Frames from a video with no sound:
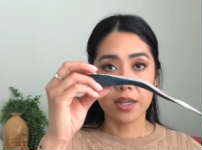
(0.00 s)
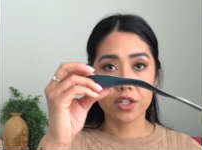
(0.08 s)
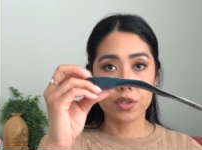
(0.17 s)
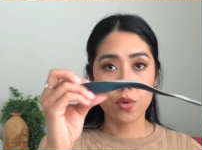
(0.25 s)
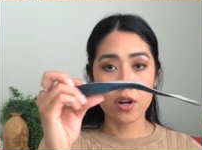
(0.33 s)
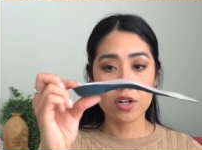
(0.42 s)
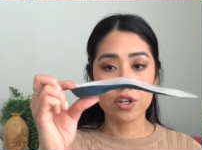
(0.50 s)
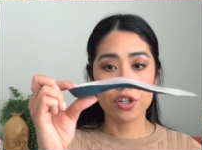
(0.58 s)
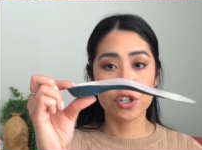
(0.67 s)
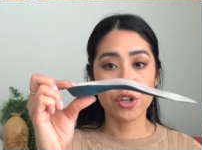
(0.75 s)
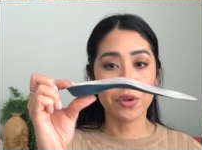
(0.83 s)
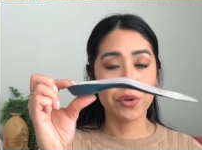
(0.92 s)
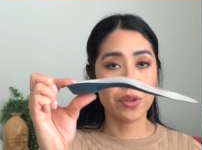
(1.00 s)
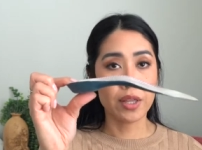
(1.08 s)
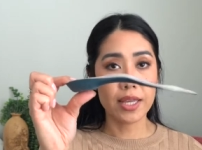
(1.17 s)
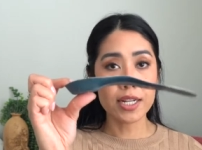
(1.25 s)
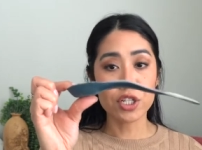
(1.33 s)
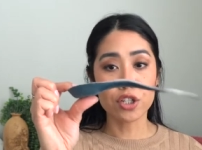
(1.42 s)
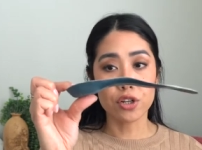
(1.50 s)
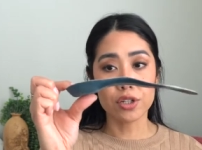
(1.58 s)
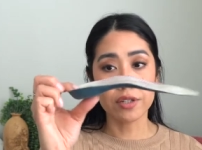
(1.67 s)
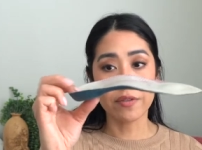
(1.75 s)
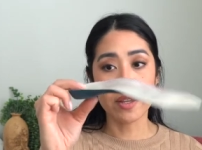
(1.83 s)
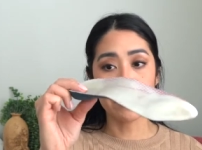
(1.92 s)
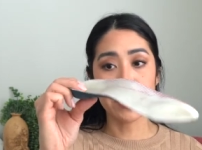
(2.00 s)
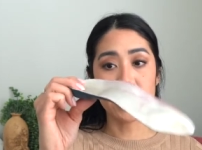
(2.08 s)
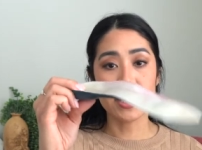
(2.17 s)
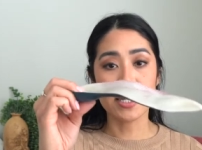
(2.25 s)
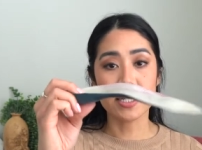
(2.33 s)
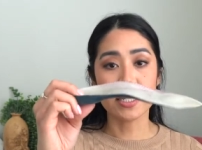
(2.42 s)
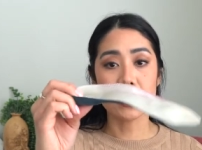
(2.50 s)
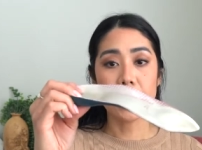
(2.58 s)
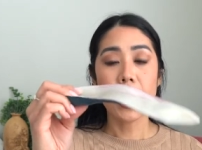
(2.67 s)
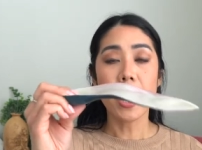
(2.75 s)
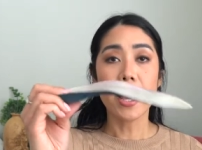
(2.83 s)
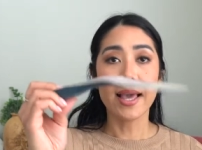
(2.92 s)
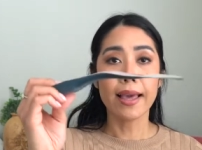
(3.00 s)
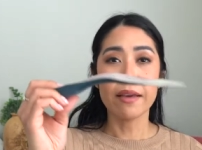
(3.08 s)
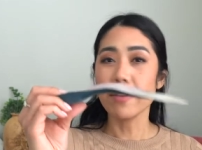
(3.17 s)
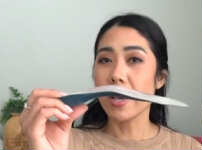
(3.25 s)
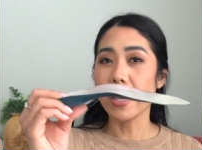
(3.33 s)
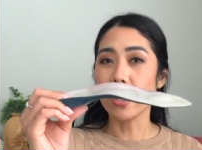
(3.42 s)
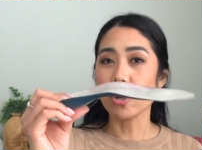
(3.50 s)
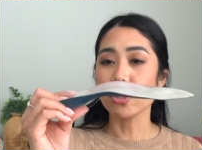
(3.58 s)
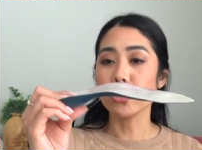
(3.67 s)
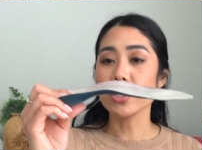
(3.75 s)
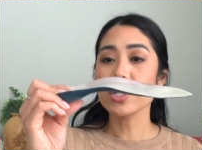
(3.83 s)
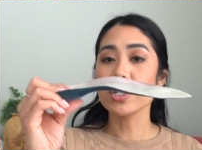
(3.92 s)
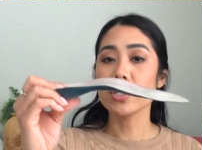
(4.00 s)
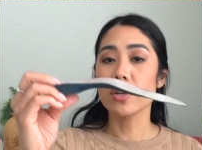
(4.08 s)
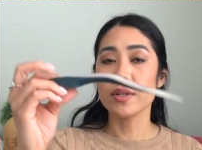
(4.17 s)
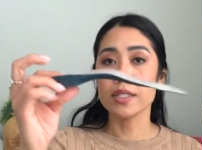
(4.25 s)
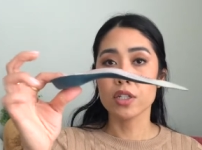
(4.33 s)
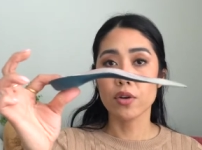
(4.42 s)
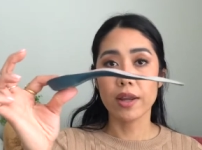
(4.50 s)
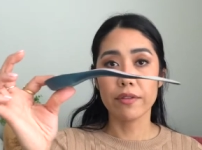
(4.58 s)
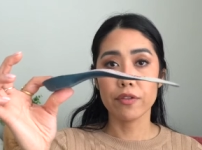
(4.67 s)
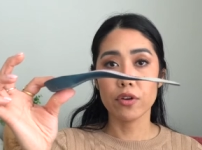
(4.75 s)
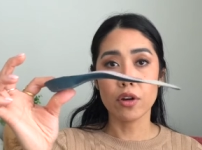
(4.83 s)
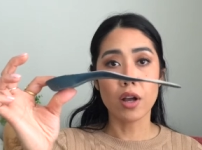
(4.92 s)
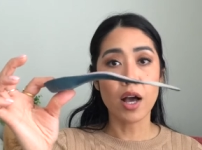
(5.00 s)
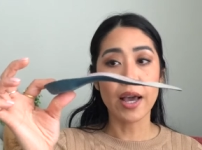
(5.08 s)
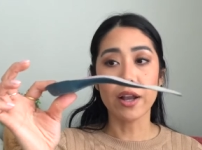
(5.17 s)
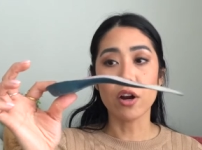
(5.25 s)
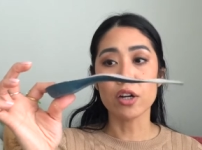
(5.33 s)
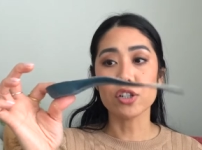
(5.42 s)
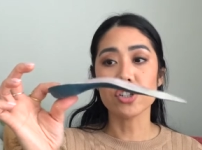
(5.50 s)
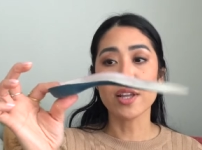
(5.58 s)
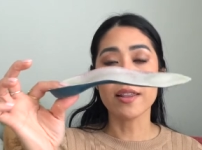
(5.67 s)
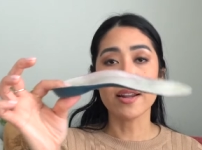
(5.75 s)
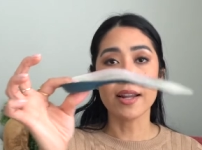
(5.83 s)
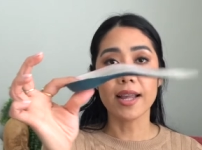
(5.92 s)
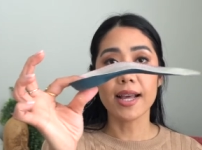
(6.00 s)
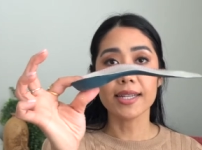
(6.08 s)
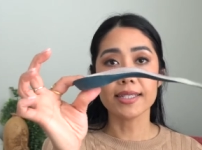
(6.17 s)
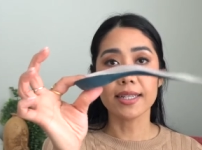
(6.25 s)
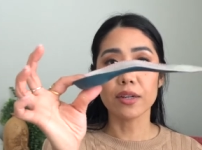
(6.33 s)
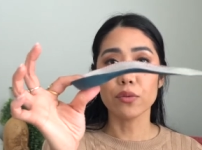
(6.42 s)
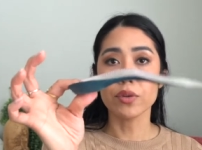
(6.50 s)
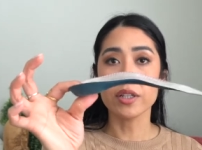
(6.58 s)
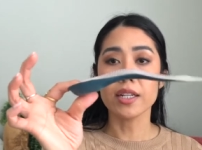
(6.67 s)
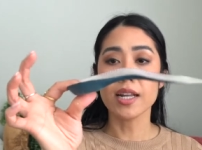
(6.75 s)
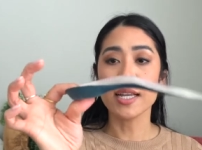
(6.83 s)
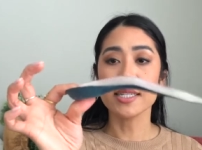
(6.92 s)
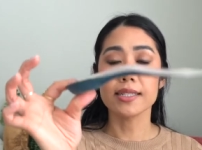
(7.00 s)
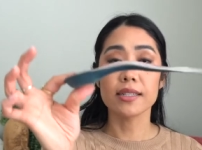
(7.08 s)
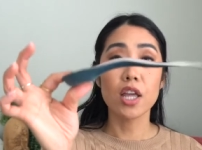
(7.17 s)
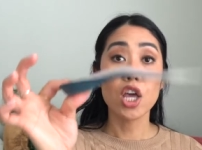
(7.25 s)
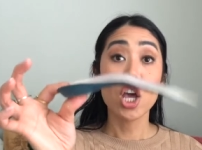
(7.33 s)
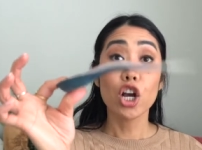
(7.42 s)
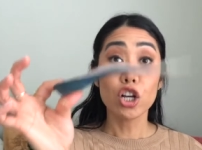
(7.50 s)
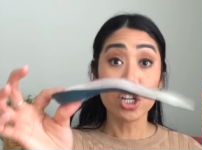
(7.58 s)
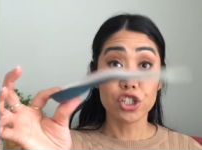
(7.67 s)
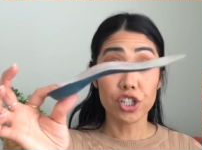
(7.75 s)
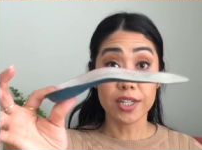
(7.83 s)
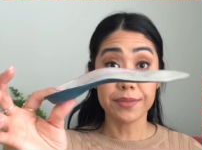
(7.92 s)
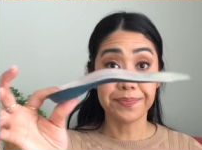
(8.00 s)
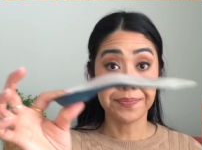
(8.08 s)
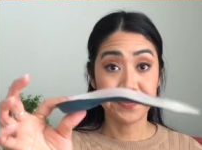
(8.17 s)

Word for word: I just wanted to show you the insert of it because I have high arches, so it's great for a high arch and it has like a really nice cushion